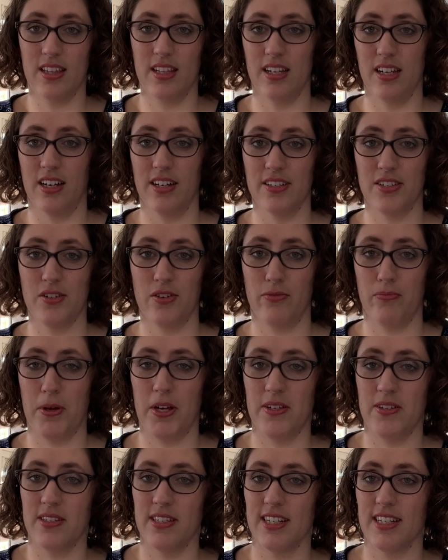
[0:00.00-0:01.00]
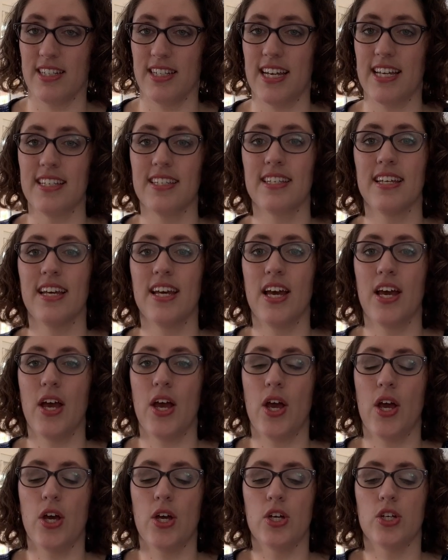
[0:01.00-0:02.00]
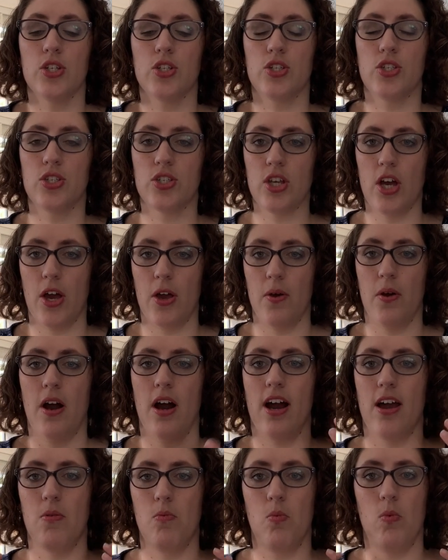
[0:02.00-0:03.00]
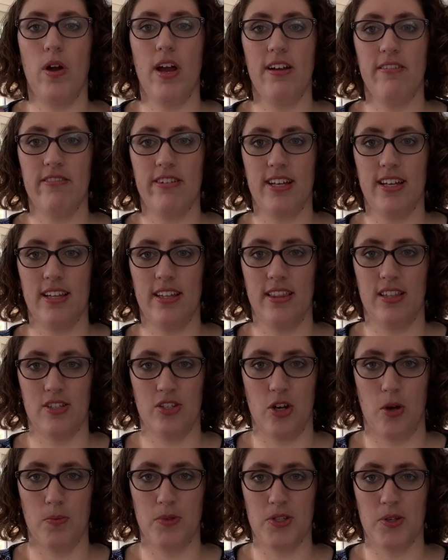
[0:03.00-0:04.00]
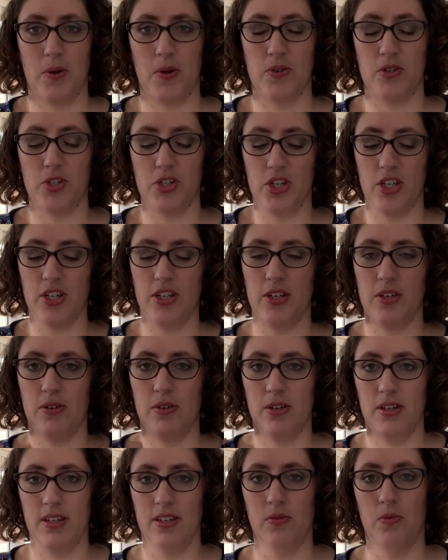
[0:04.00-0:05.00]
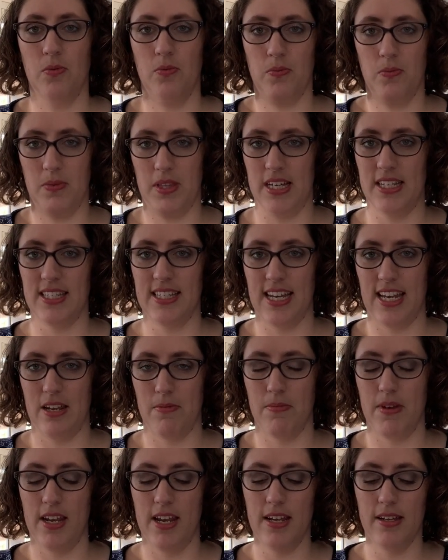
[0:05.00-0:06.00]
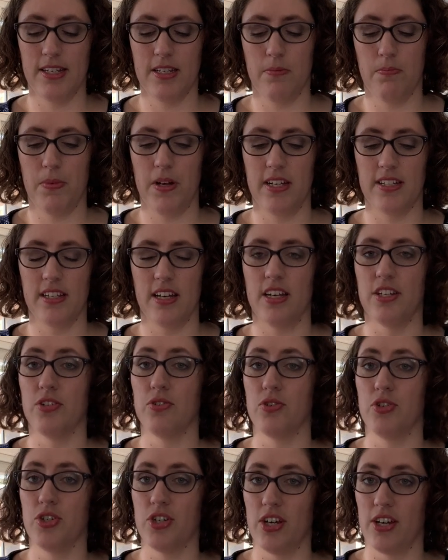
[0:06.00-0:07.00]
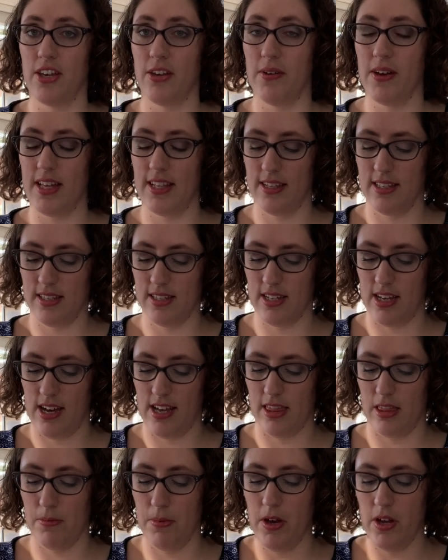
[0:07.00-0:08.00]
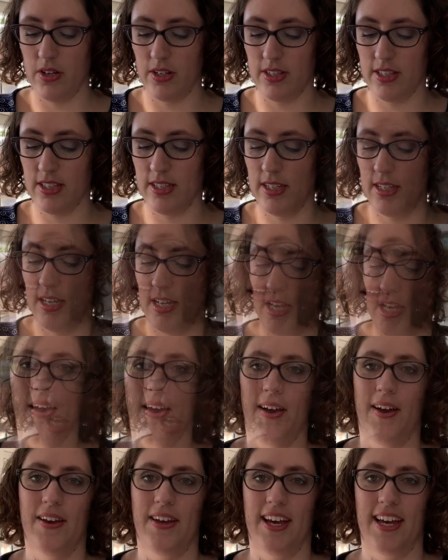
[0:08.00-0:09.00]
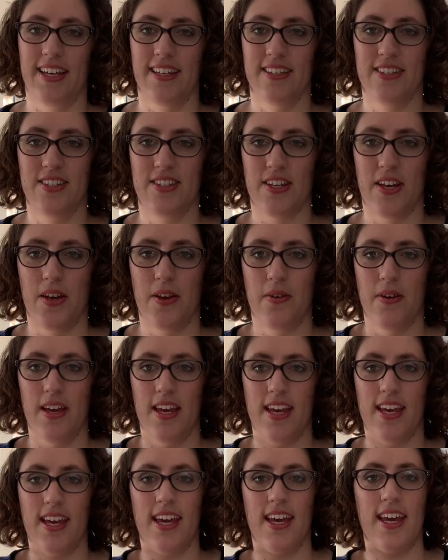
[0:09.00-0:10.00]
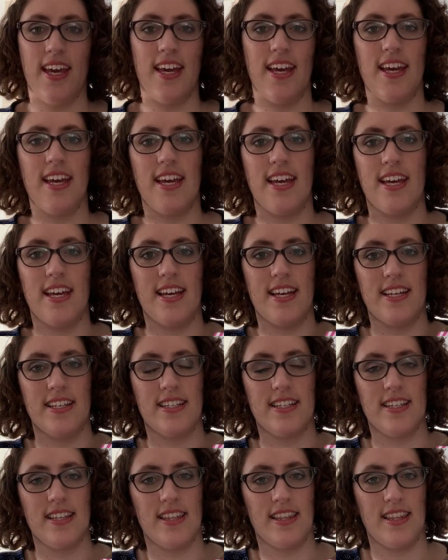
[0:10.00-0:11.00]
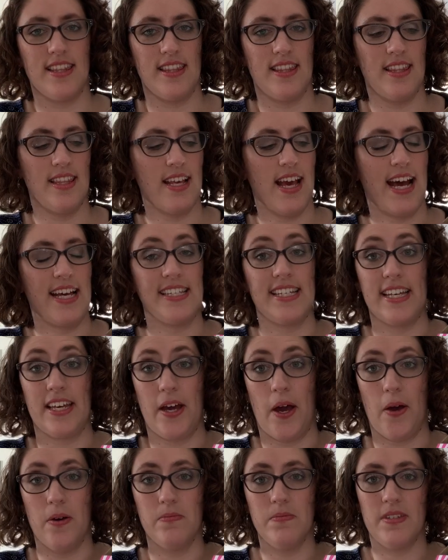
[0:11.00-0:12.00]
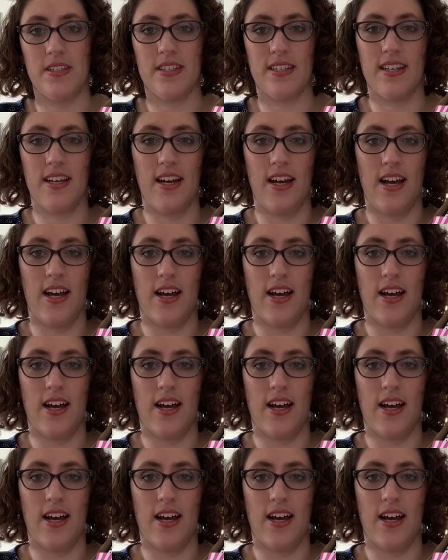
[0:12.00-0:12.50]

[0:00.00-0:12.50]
the last sort of posting days. So I'm wearing the top, so I'll show you this in a minute, but I shall show you inside the box. Okay, so here is as it comes.